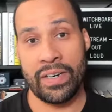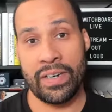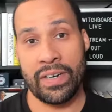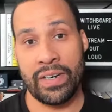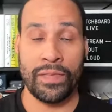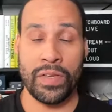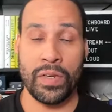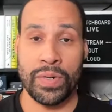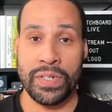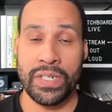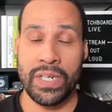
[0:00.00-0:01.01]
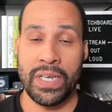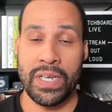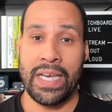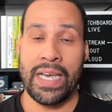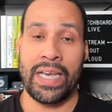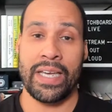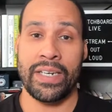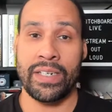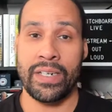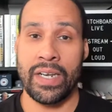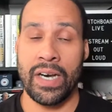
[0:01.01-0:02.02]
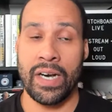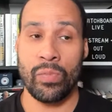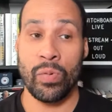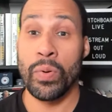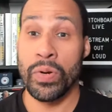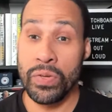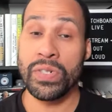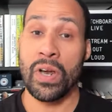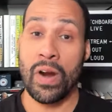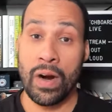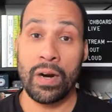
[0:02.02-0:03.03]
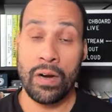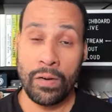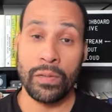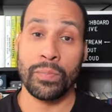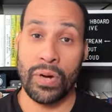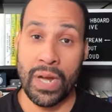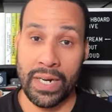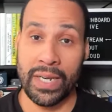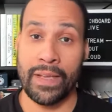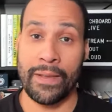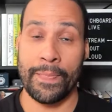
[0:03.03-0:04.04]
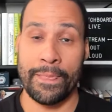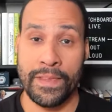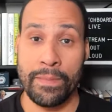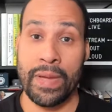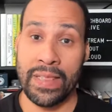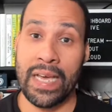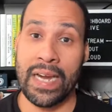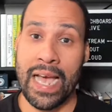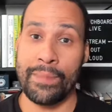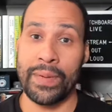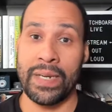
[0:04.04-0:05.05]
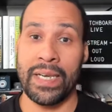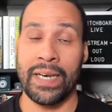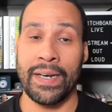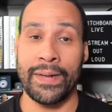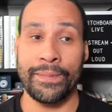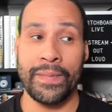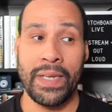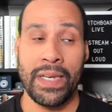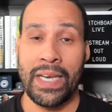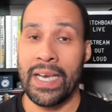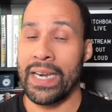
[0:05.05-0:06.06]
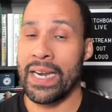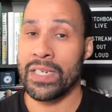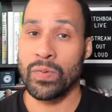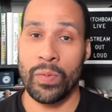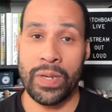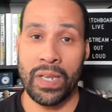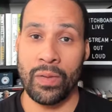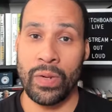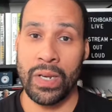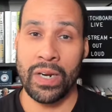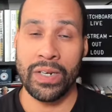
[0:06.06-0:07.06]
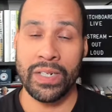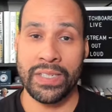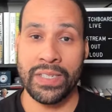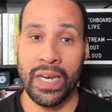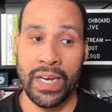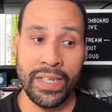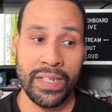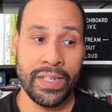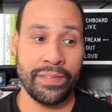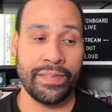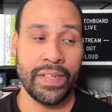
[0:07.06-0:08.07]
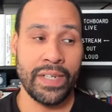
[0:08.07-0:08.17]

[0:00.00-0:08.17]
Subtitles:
getting, you know, more viewers. And we were using our own product to make that happen. And that's where we learned a ton of